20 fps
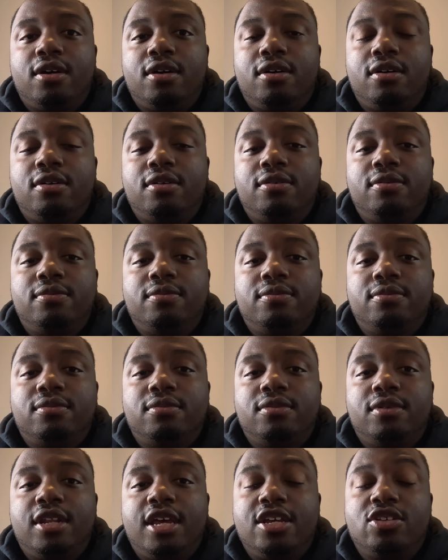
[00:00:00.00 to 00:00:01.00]
um,
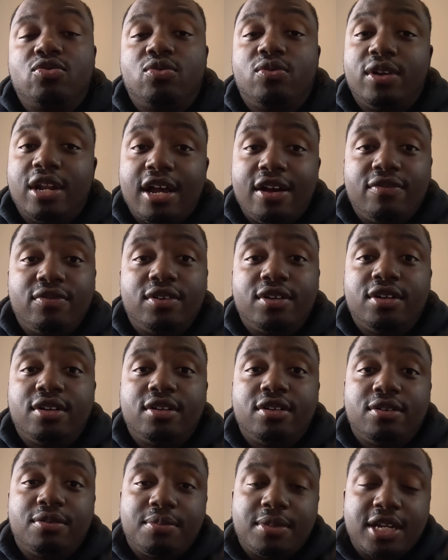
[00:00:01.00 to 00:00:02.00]
that's what I've learned on